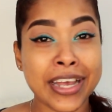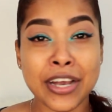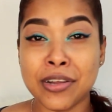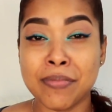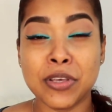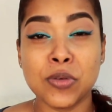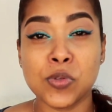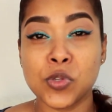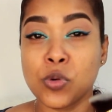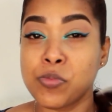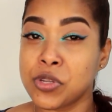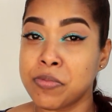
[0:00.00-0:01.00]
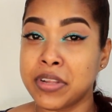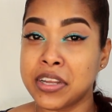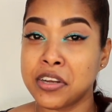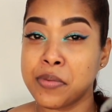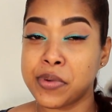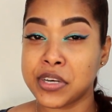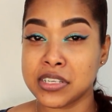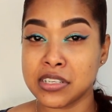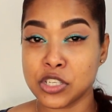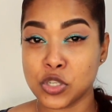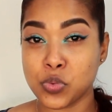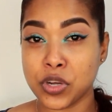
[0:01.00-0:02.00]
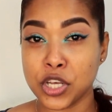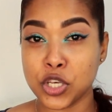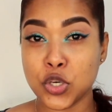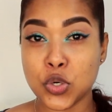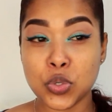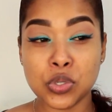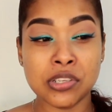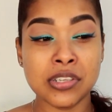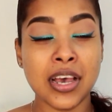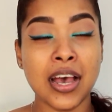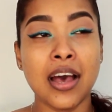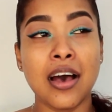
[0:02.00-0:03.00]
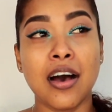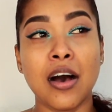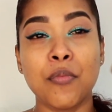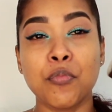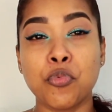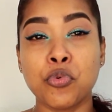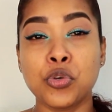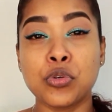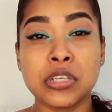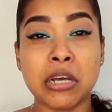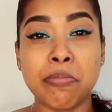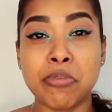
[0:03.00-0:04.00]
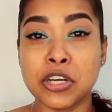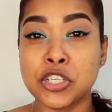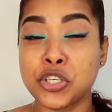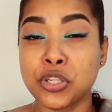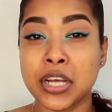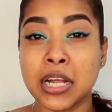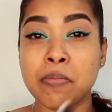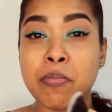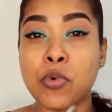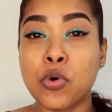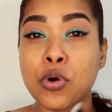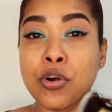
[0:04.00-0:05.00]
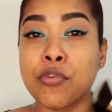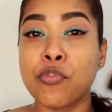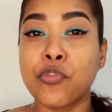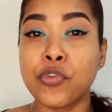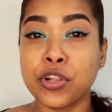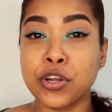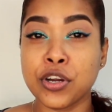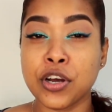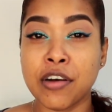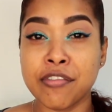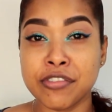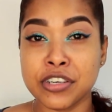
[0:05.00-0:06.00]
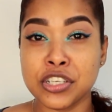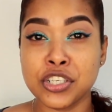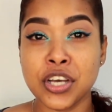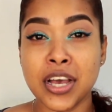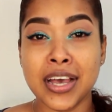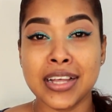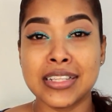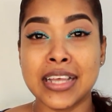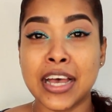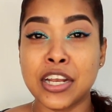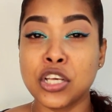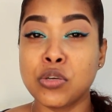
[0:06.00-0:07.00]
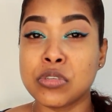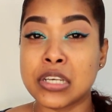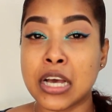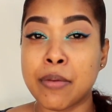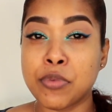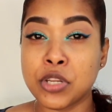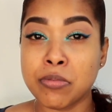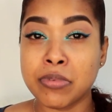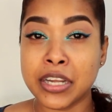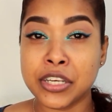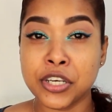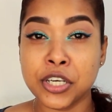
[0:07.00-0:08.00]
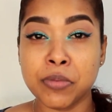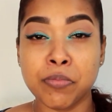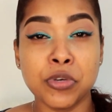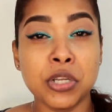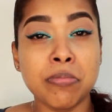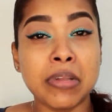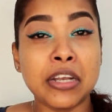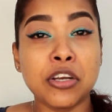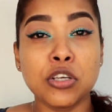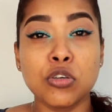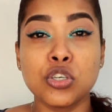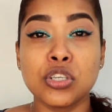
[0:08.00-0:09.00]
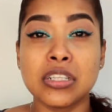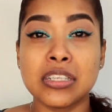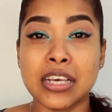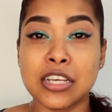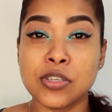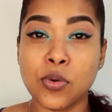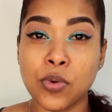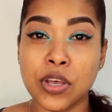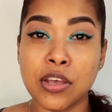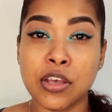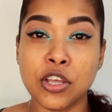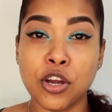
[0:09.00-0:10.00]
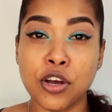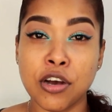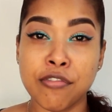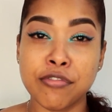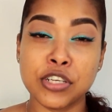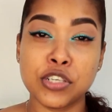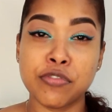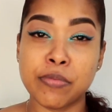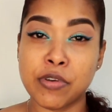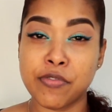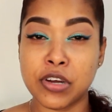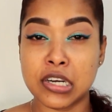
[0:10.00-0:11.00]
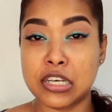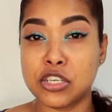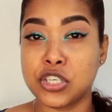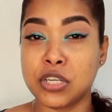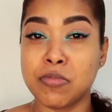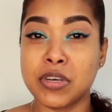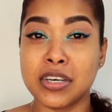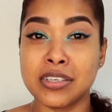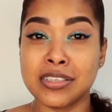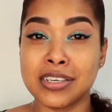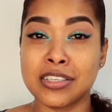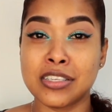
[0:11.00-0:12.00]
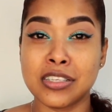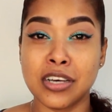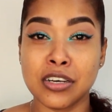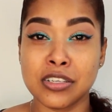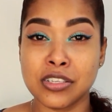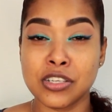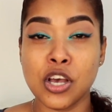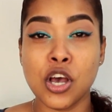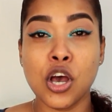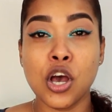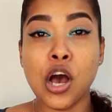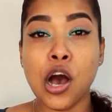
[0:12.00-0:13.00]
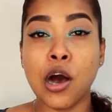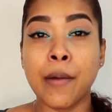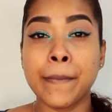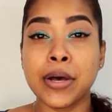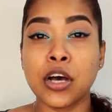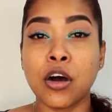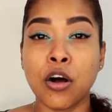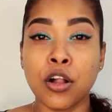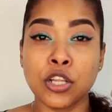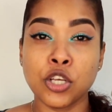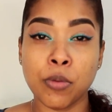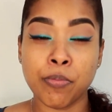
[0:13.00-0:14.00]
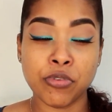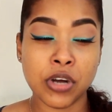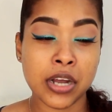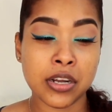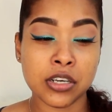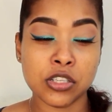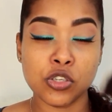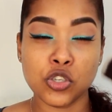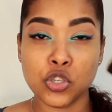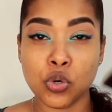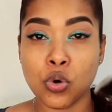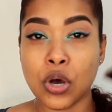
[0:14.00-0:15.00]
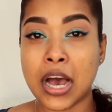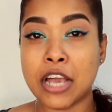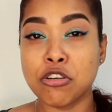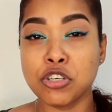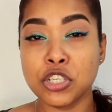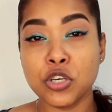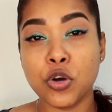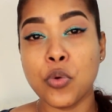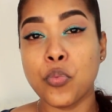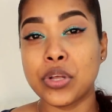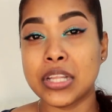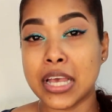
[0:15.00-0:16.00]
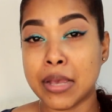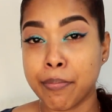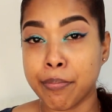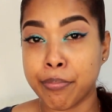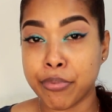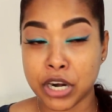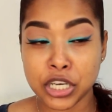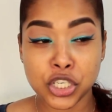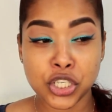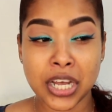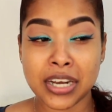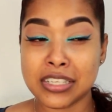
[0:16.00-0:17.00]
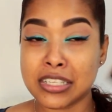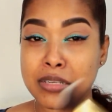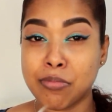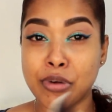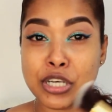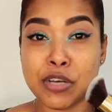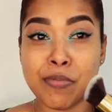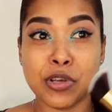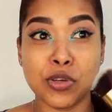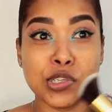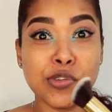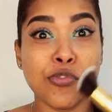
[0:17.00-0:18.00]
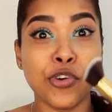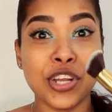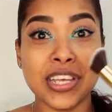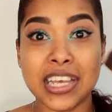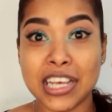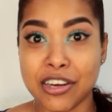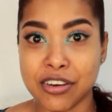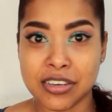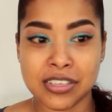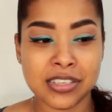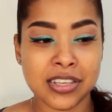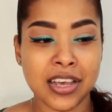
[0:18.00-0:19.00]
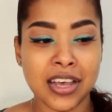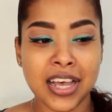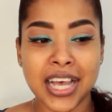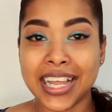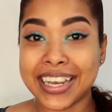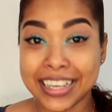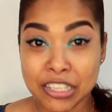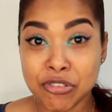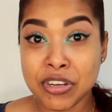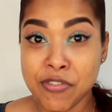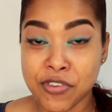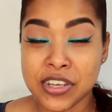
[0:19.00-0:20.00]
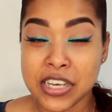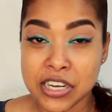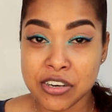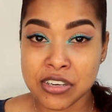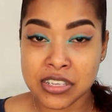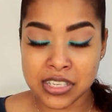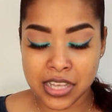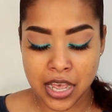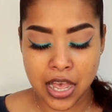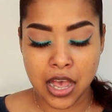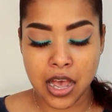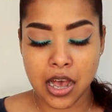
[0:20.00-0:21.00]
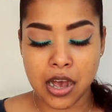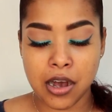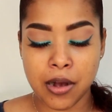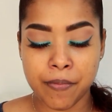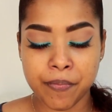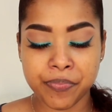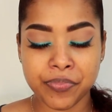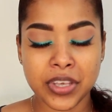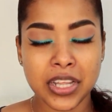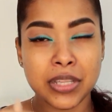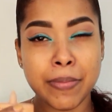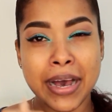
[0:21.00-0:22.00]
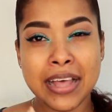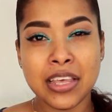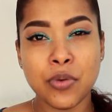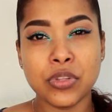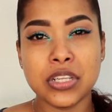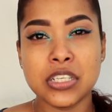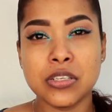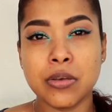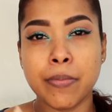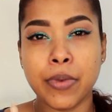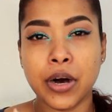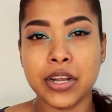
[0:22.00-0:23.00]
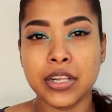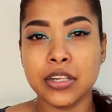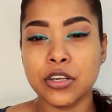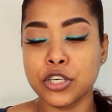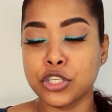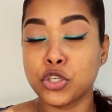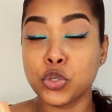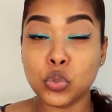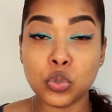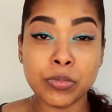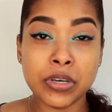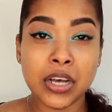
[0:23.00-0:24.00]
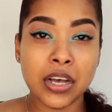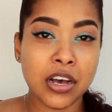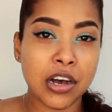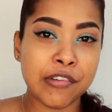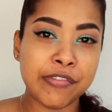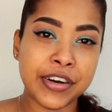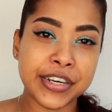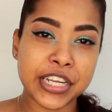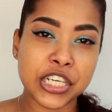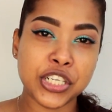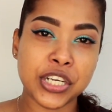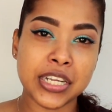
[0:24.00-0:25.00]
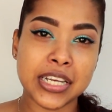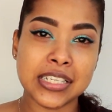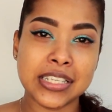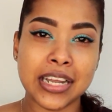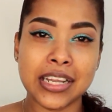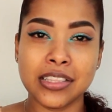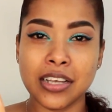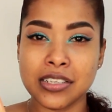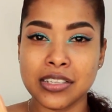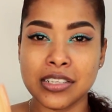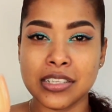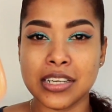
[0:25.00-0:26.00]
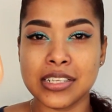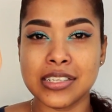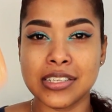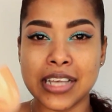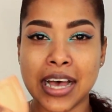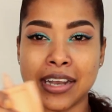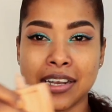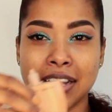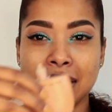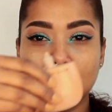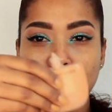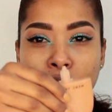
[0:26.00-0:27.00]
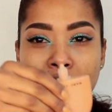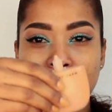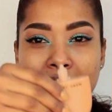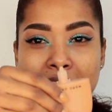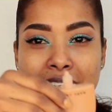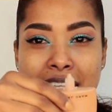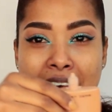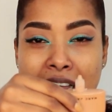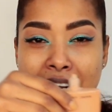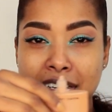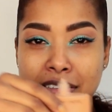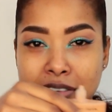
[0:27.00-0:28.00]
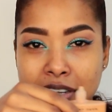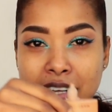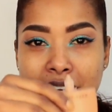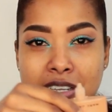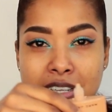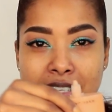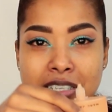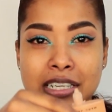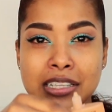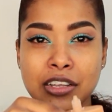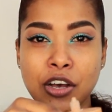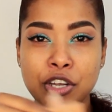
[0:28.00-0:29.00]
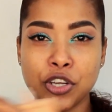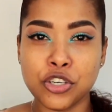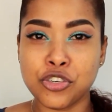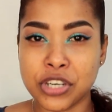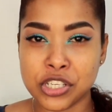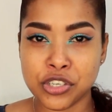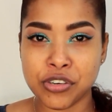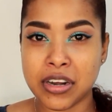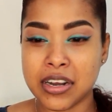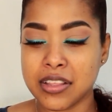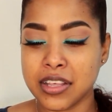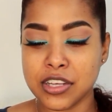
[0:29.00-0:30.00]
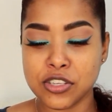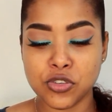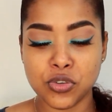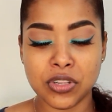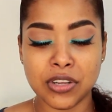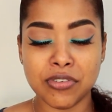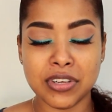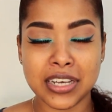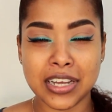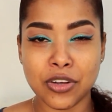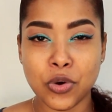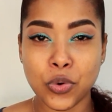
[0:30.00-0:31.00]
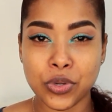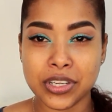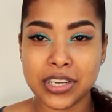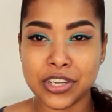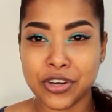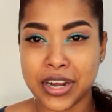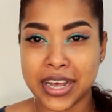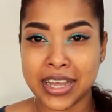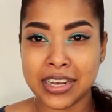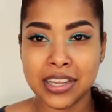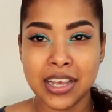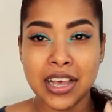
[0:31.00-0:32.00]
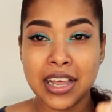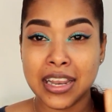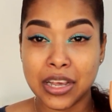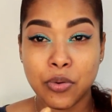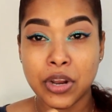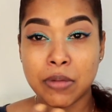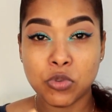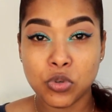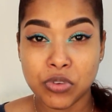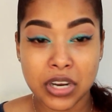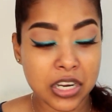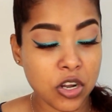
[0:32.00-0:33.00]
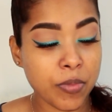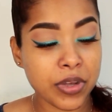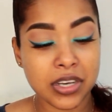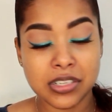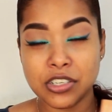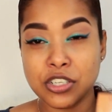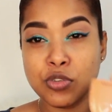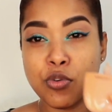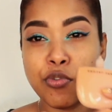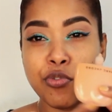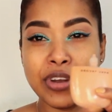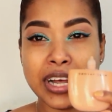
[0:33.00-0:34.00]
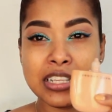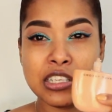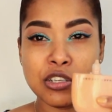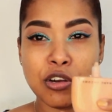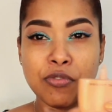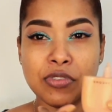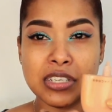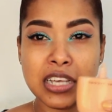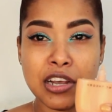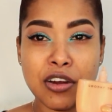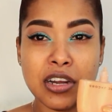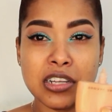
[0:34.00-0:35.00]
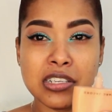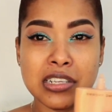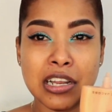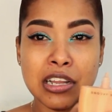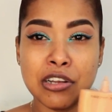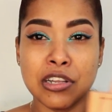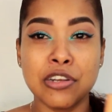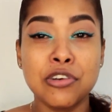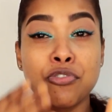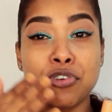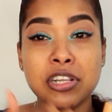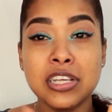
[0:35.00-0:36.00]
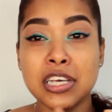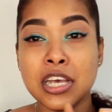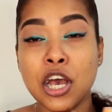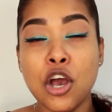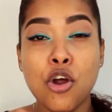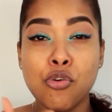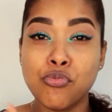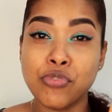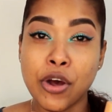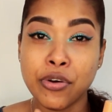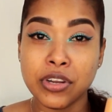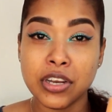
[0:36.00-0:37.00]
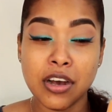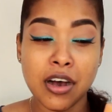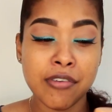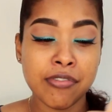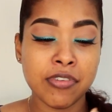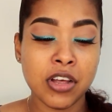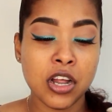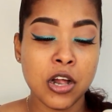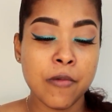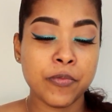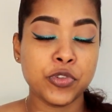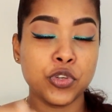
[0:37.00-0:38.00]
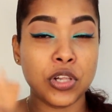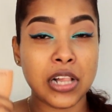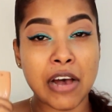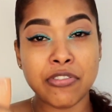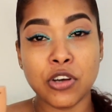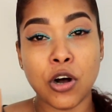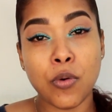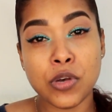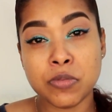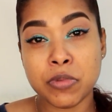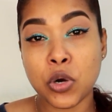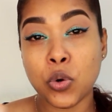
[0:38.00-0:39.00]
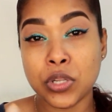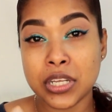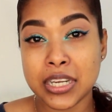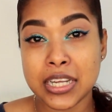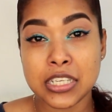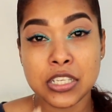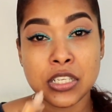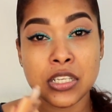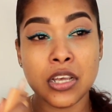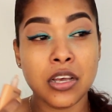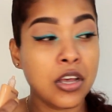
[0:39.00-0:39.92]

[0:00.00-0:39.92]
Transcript: ain't gonna be using no beauty blender because this is what I use. Using a brush, you'll get more fuller coverage than using a beauty blender. The beauty blender usually takes away your coverage from your foundation because it sucks up all your product. So I usually go in with a brush, and this is the brush I've been using for years, literally for years. The bad thing with this bottle or tube of foundation is that it doesn't stand. Like, it wouldn't like sit on your dresser or anything, so you literally gotta hold it in your hand like what I'm doing right now, because there's no flat surface here. It's like literally rounded off, so you'll have to always be holding this